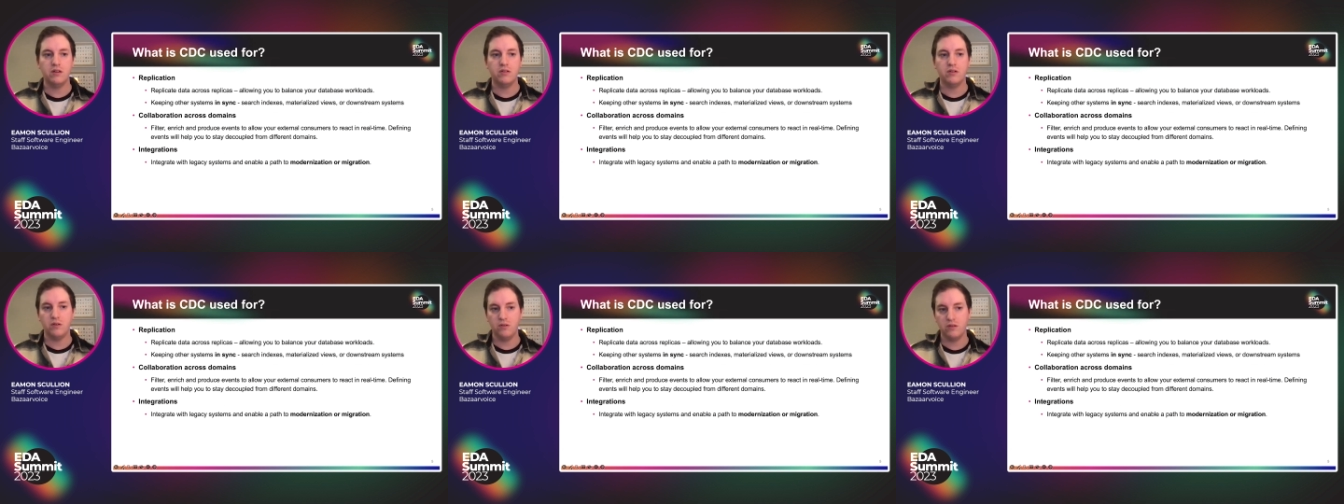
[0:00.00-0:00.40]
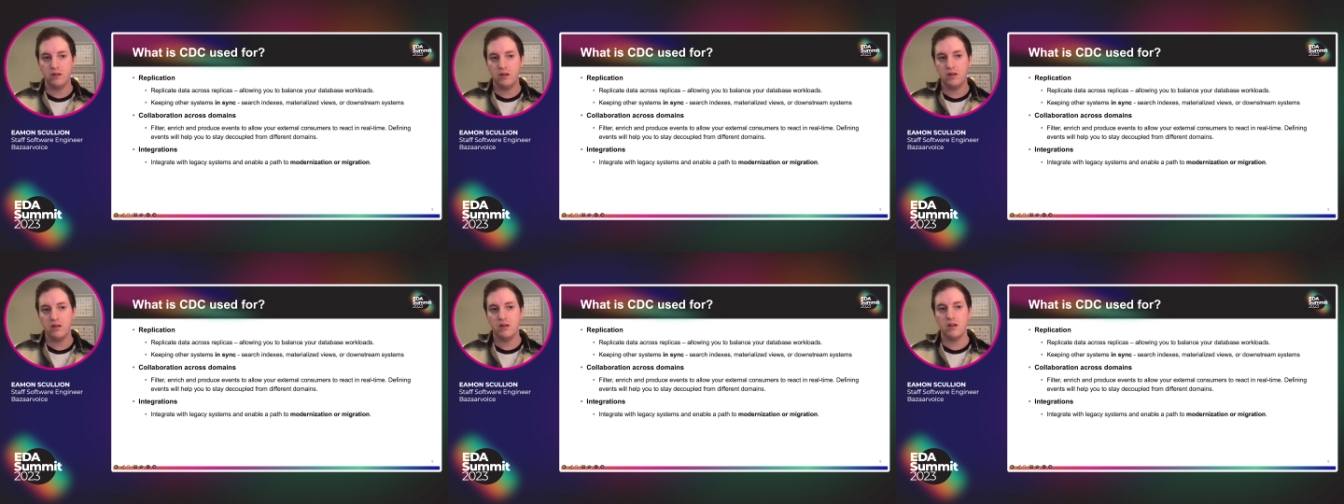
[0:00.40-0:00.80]
to use
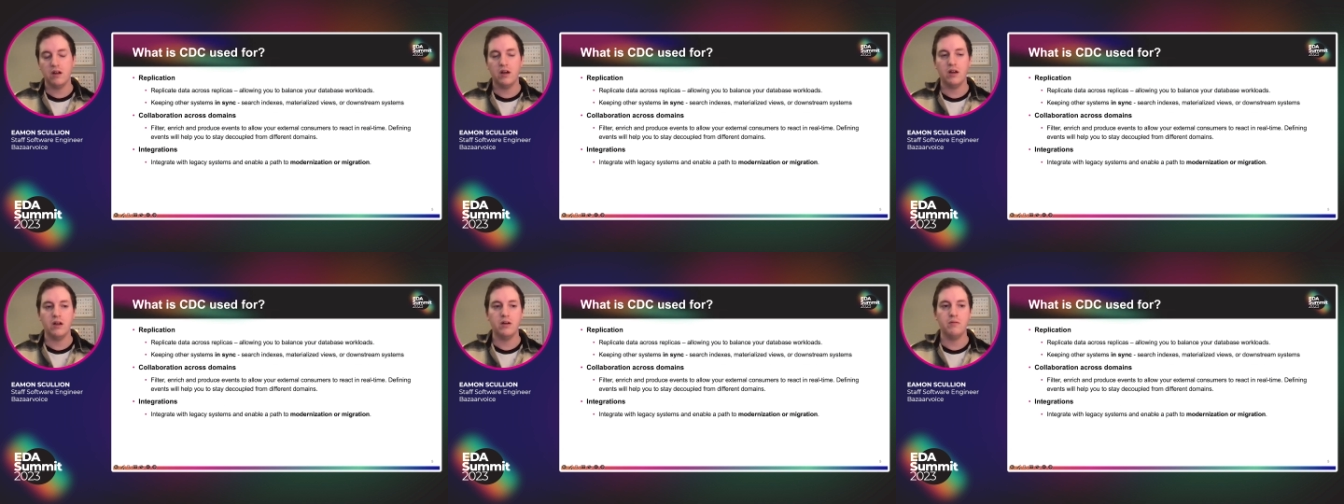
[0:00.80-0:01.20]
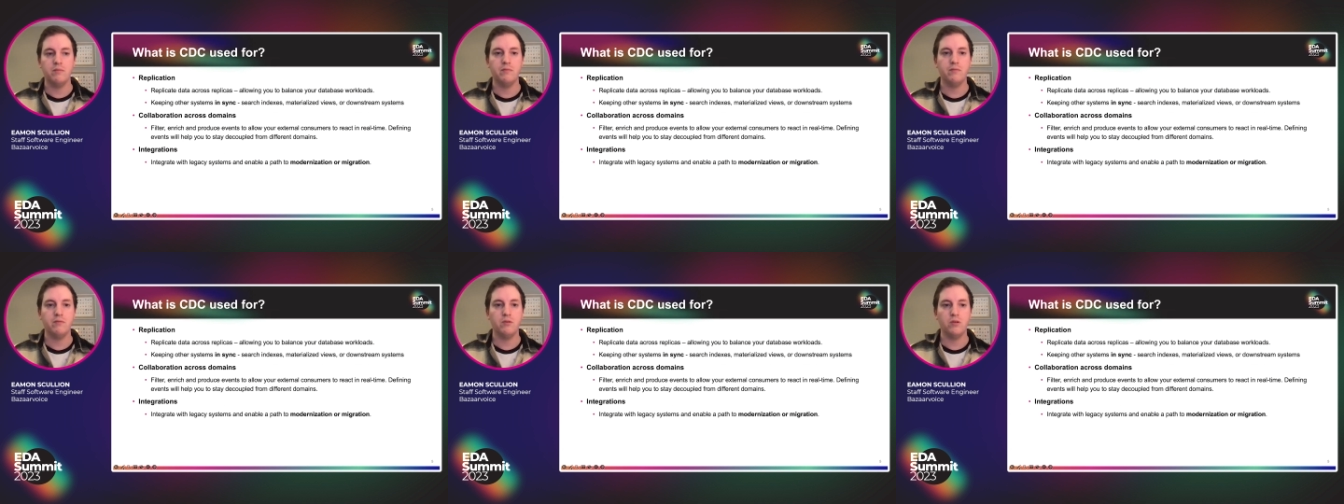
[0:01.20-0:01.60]
it,
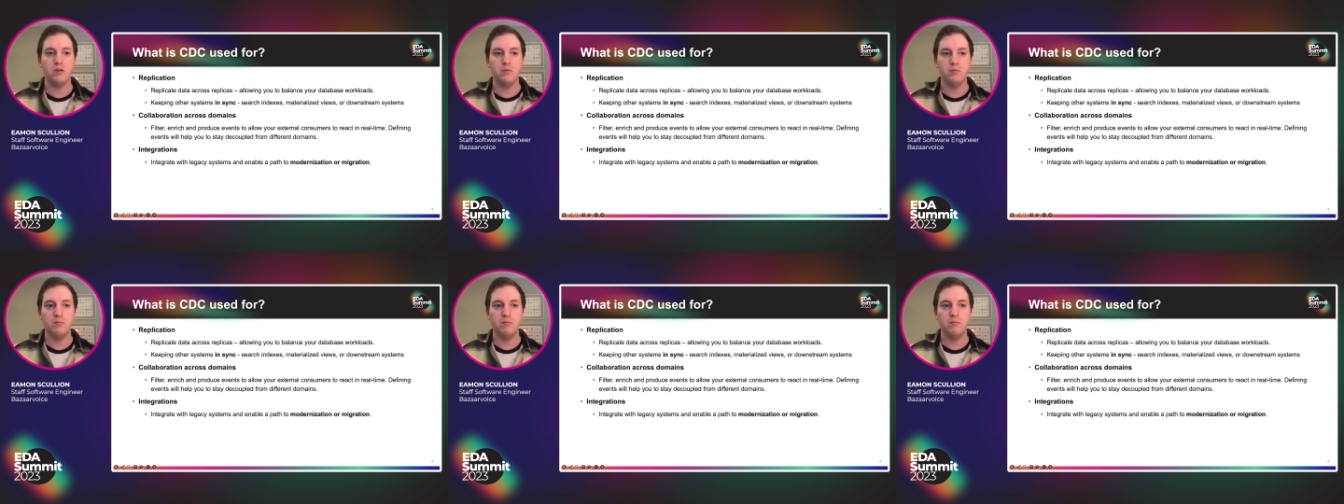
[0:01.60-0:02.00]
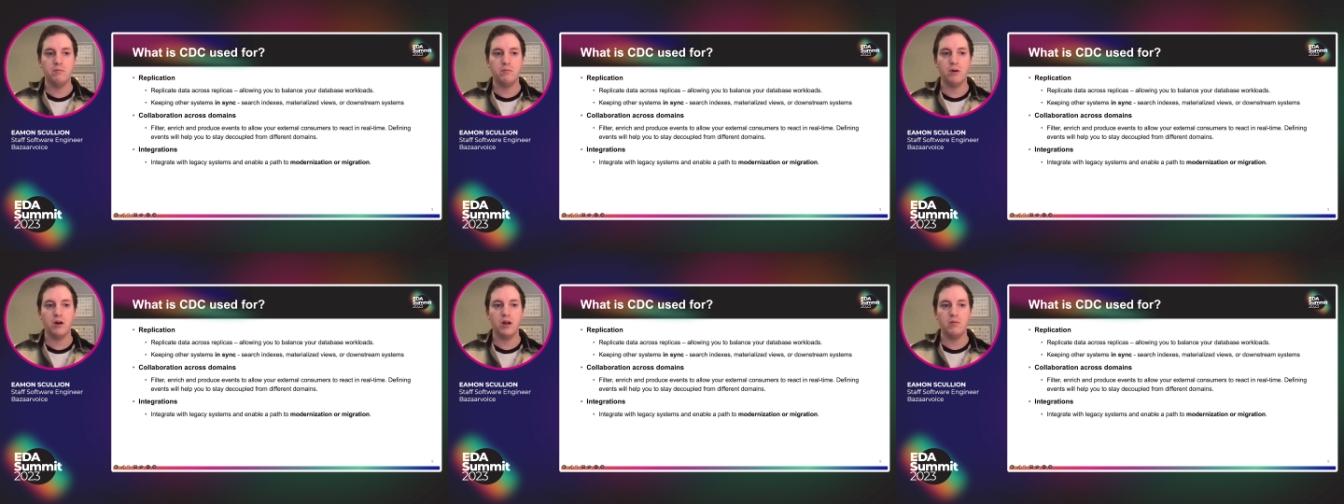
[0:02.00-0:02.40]
one of the
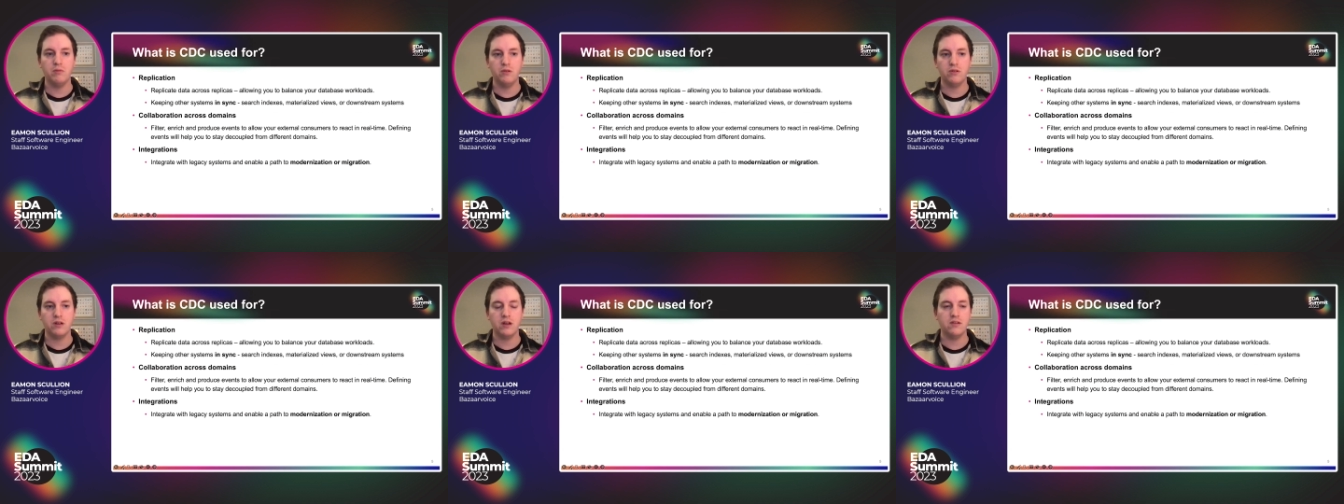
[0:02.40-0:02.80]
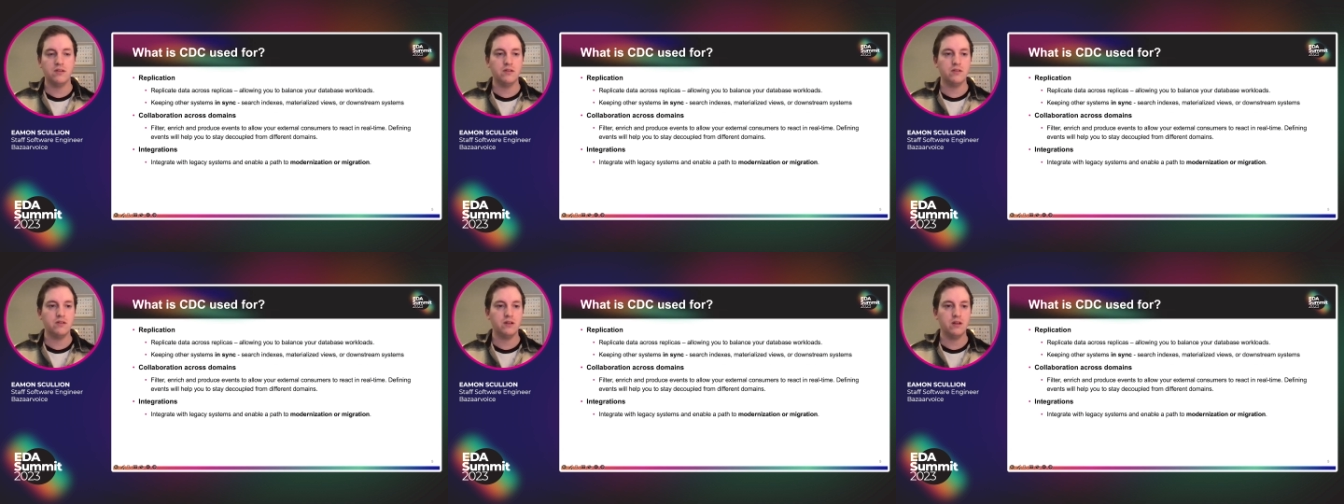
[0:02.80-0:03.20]
prime use
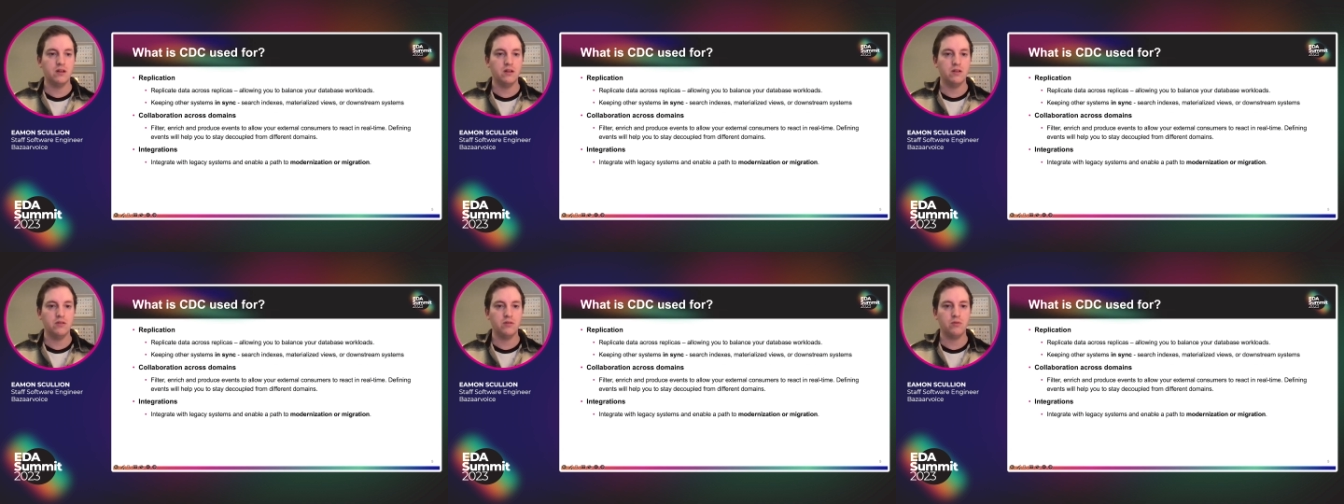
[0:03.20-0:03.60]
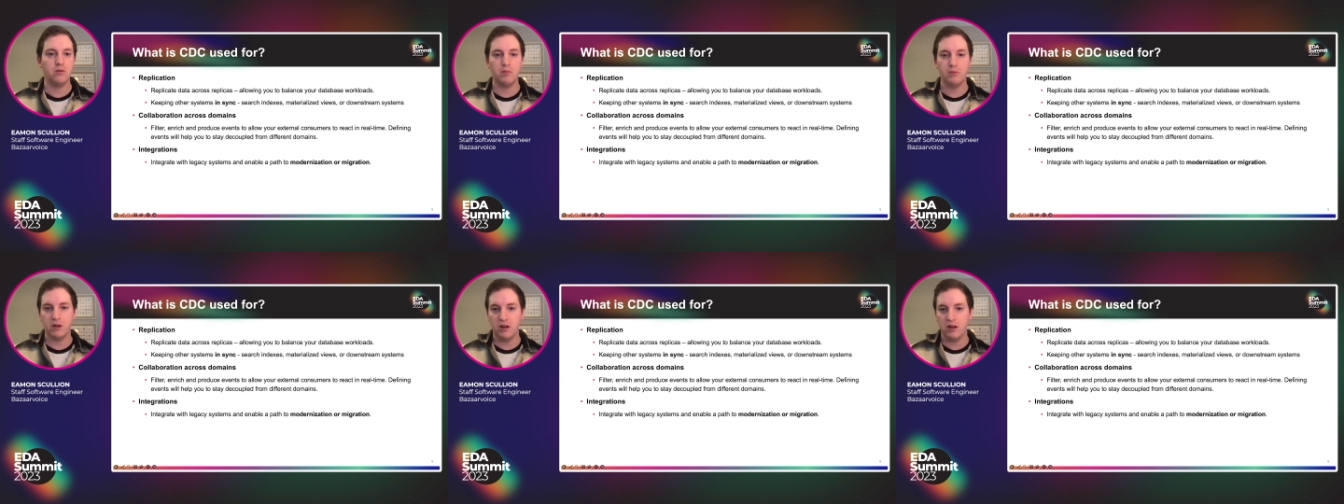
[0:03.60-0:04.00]
cases is
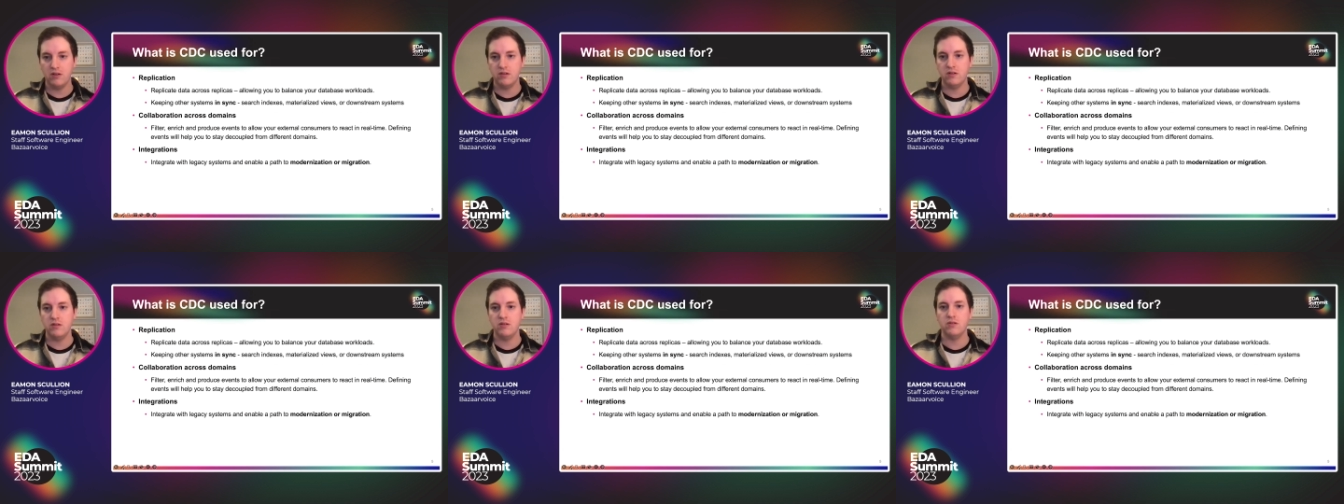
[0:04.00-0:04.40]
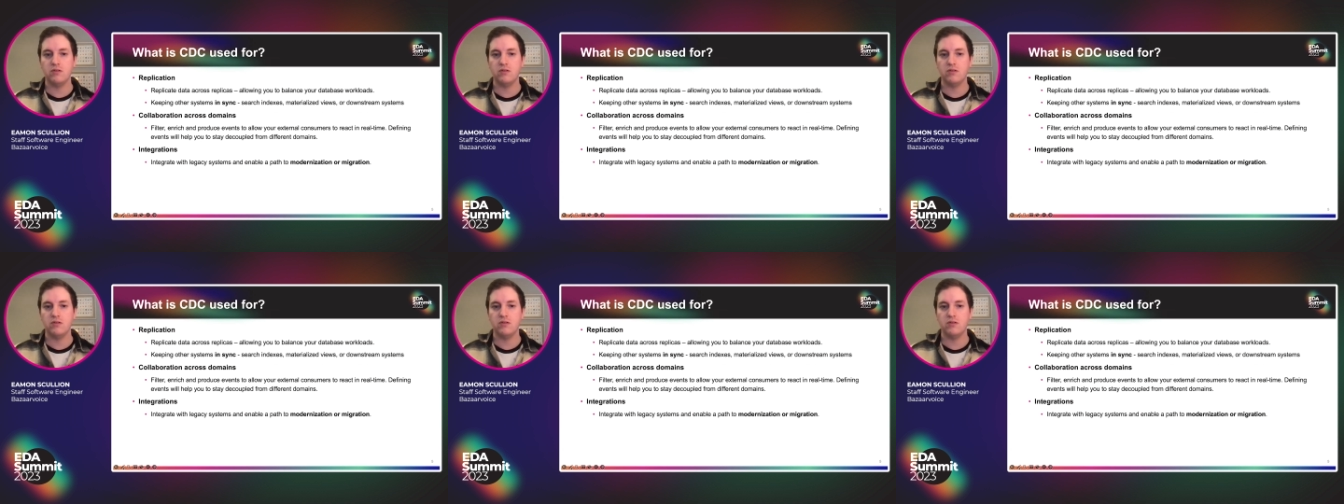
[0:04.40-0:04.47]
replication.